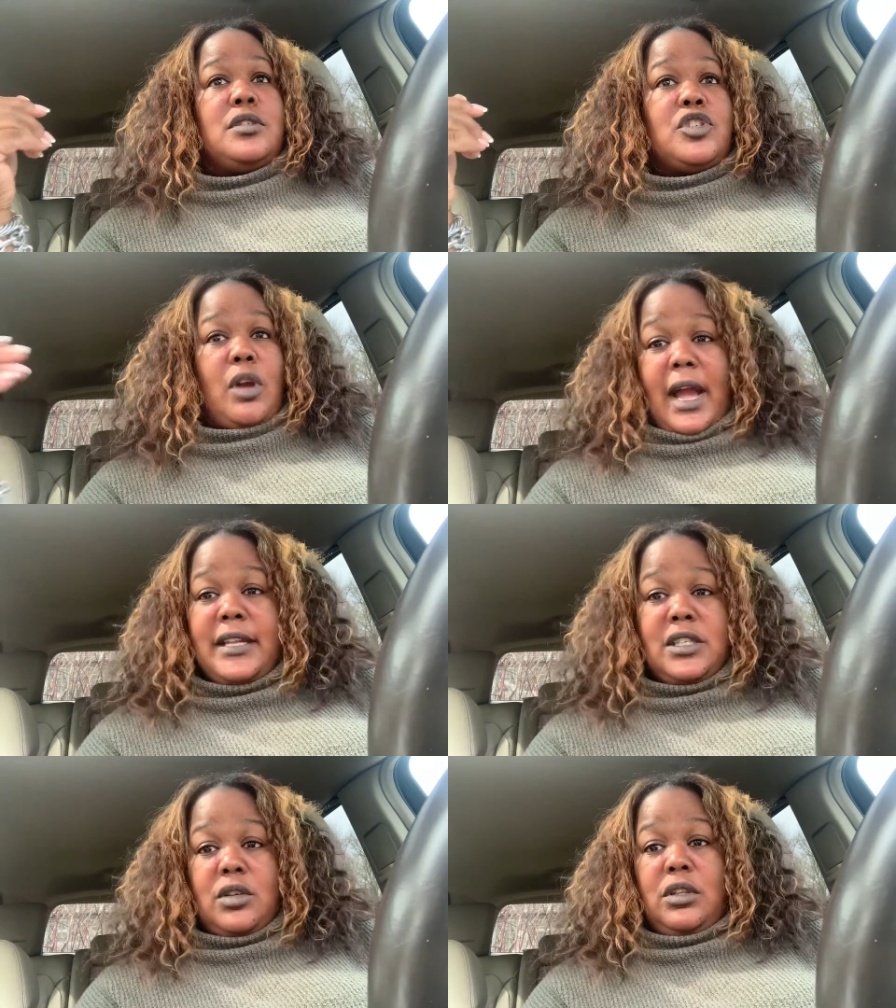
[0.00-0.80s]
trying
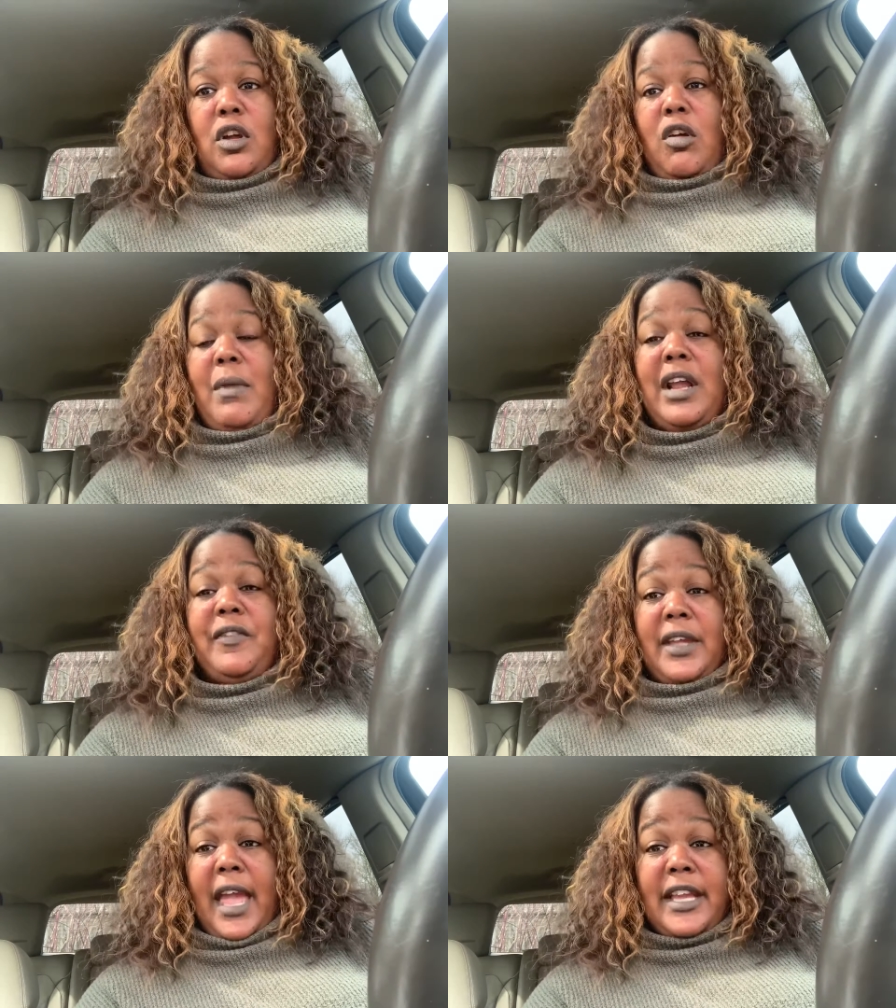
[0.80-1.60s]
to do a loan
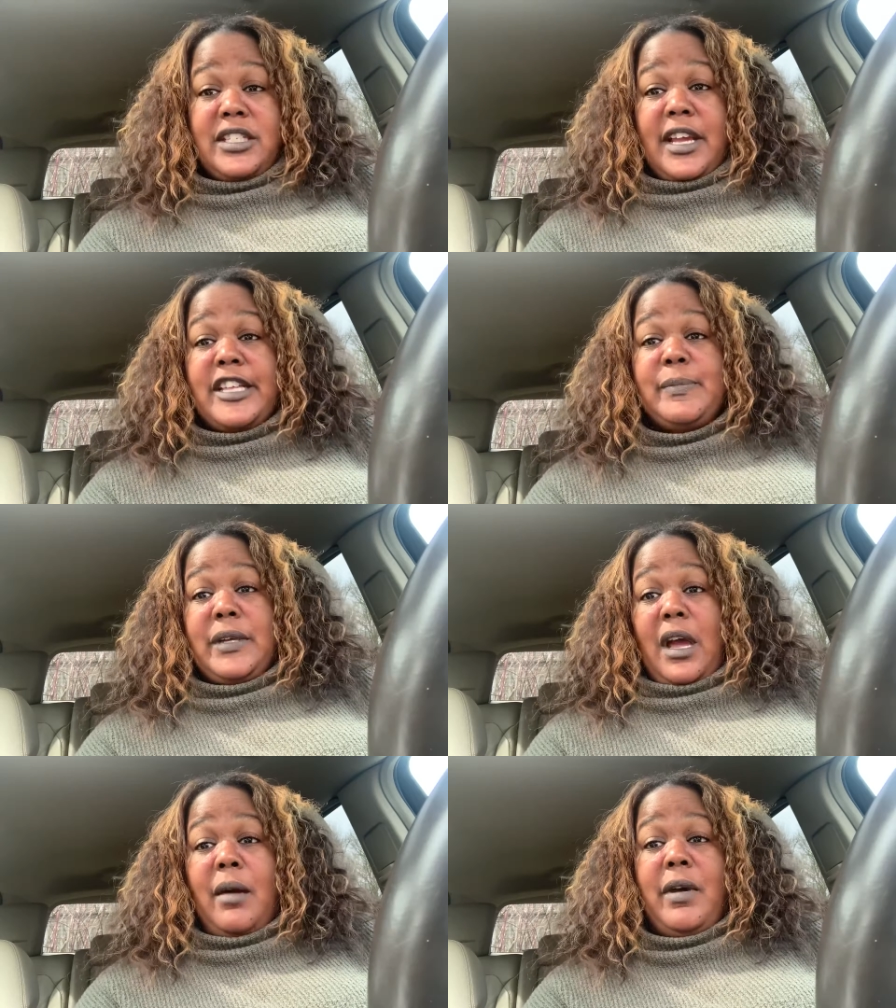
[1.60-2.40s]
modification has
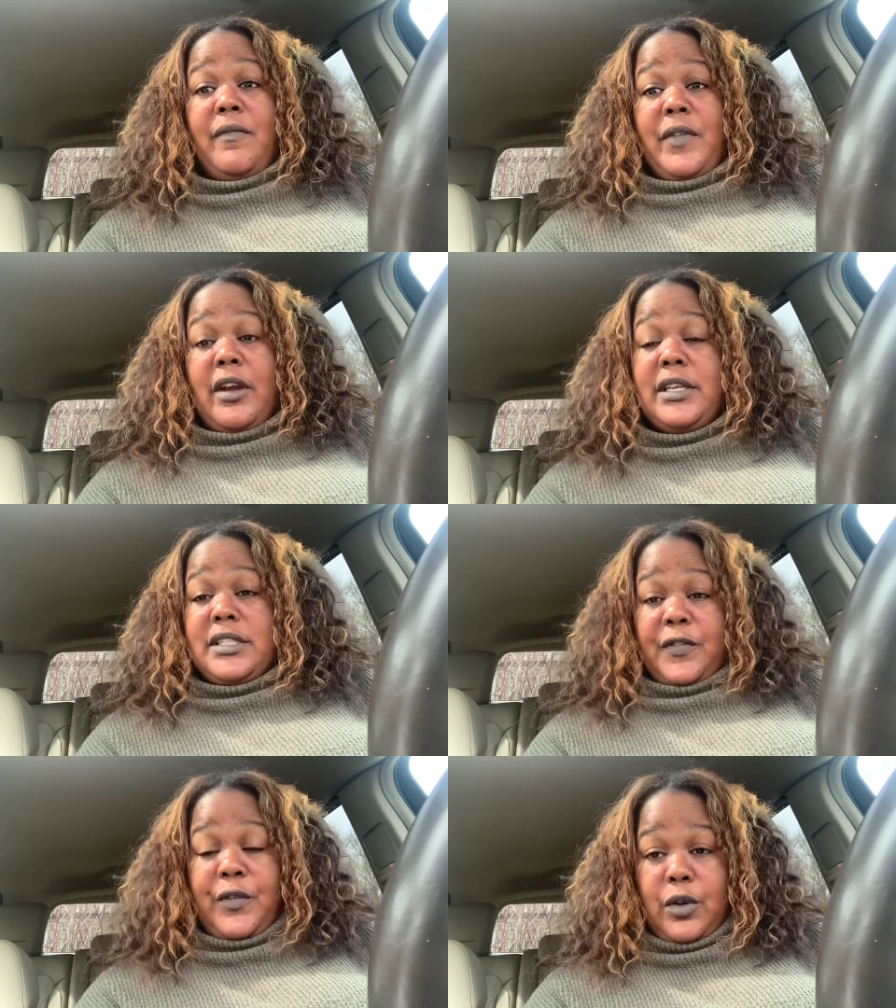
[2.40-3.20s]
become a very
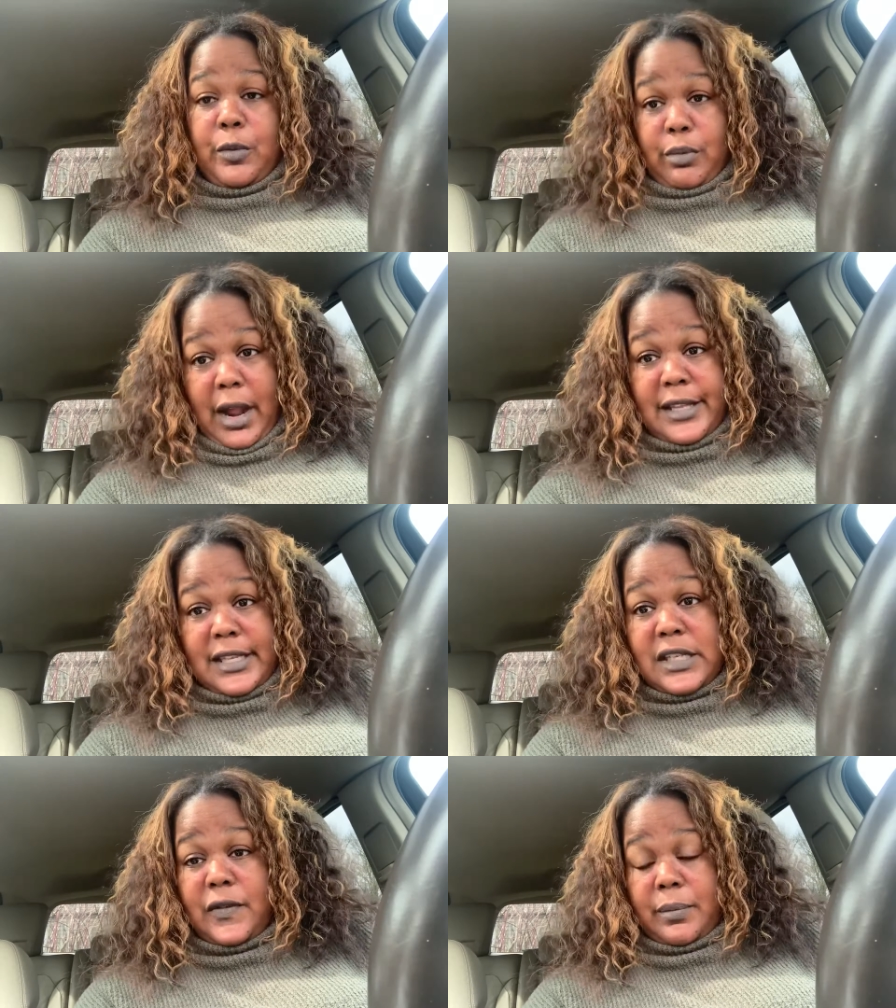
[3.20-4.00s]
difficult
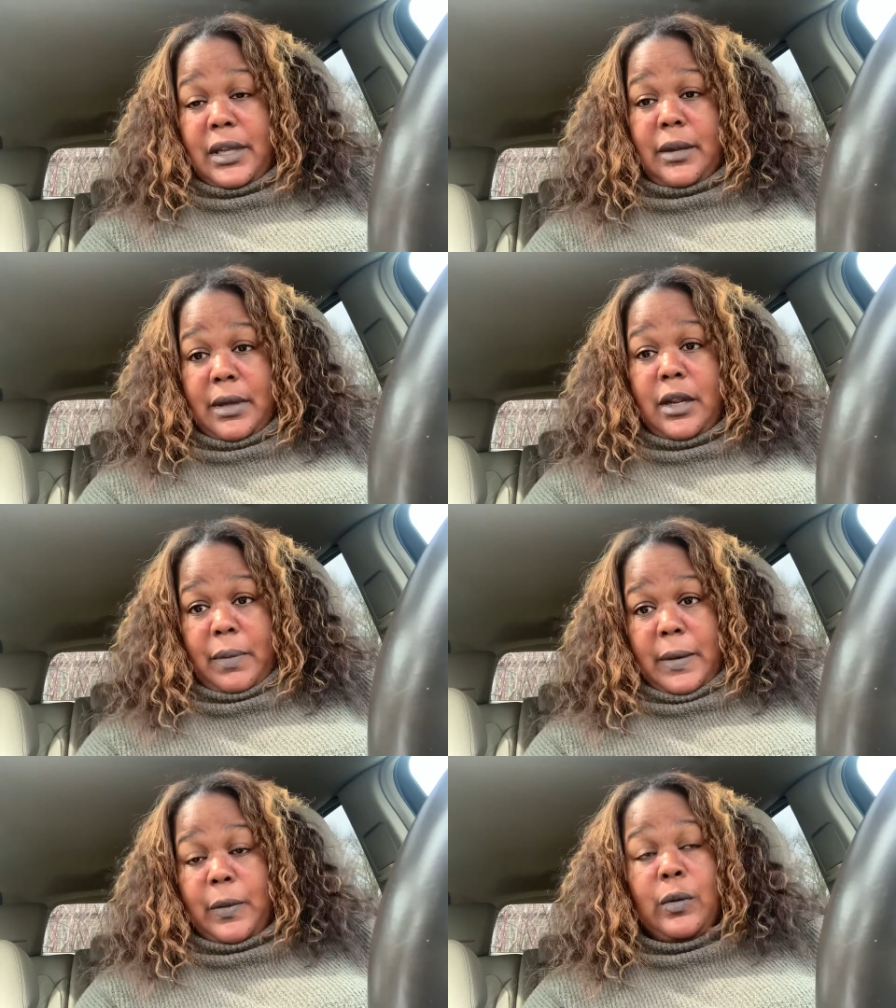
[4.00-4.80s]
process for many many
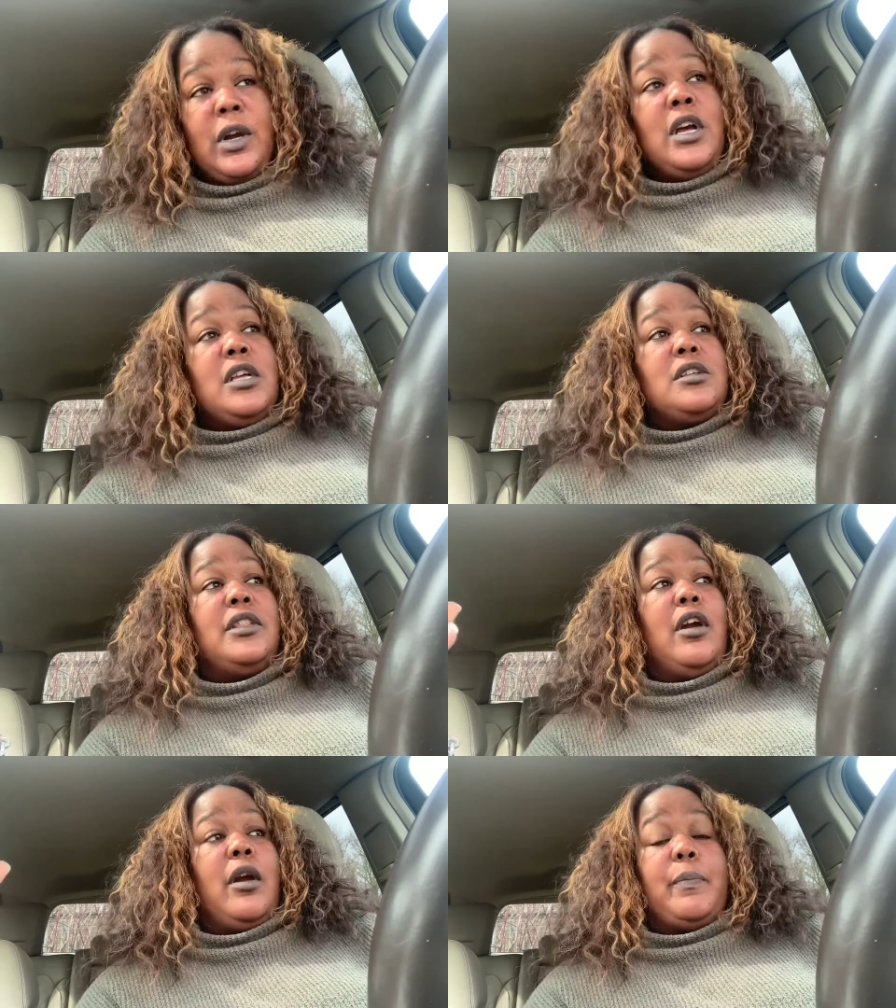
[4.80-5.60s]
people so
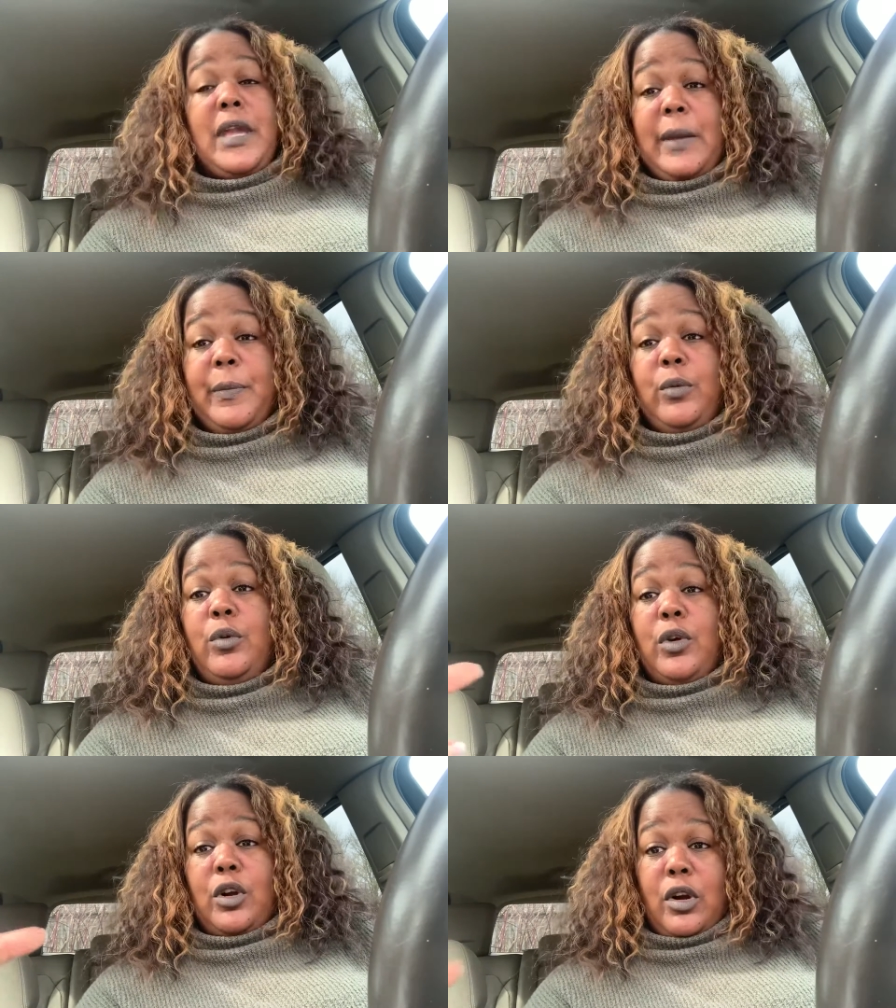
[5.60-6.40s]
there are people
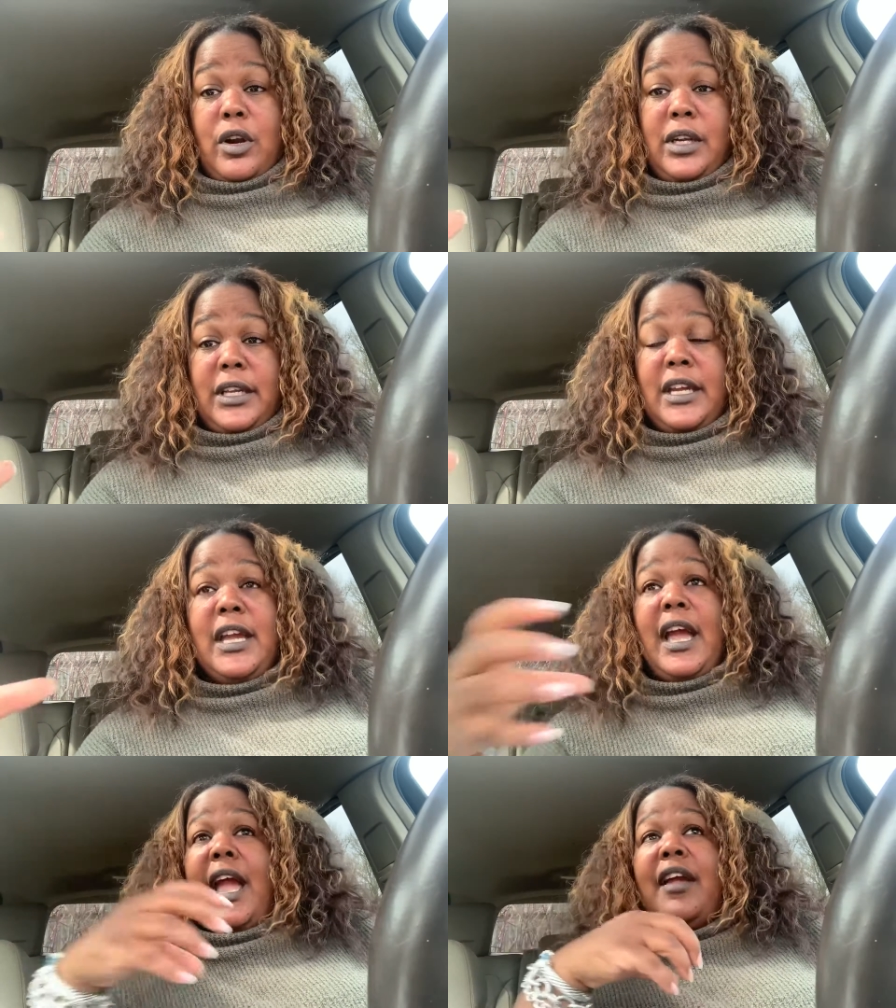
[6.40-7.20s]
who are currently
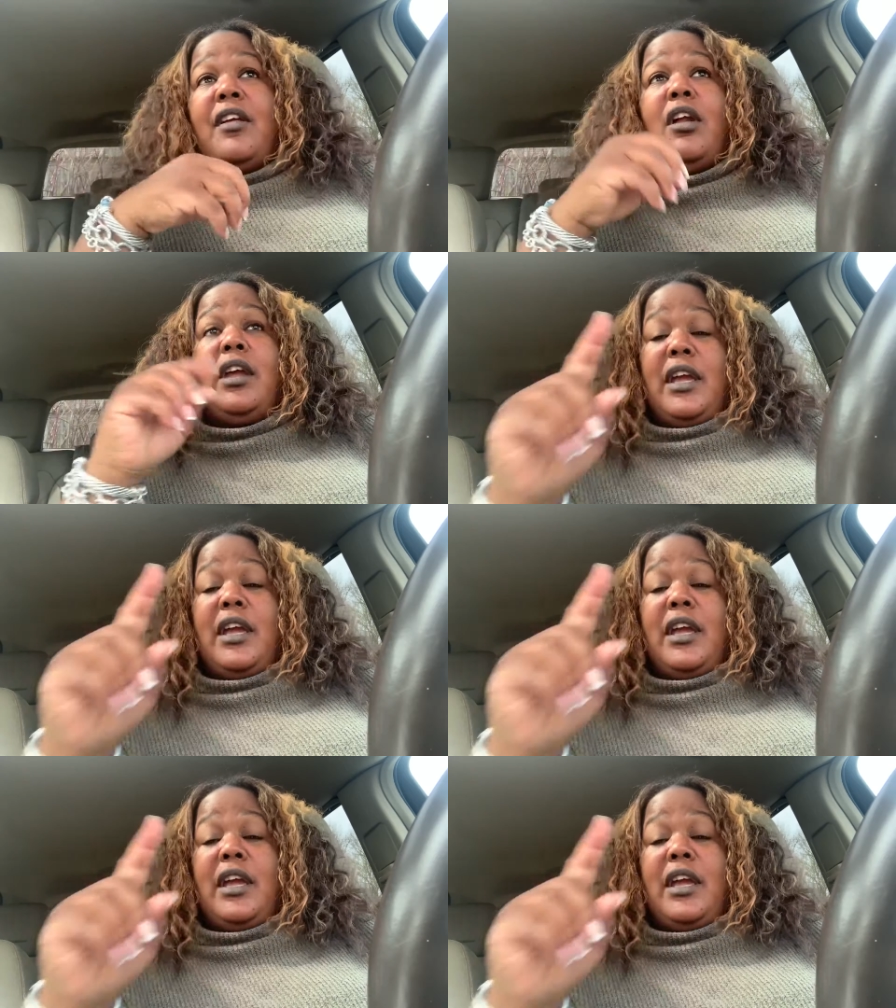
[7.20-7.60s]
and uh,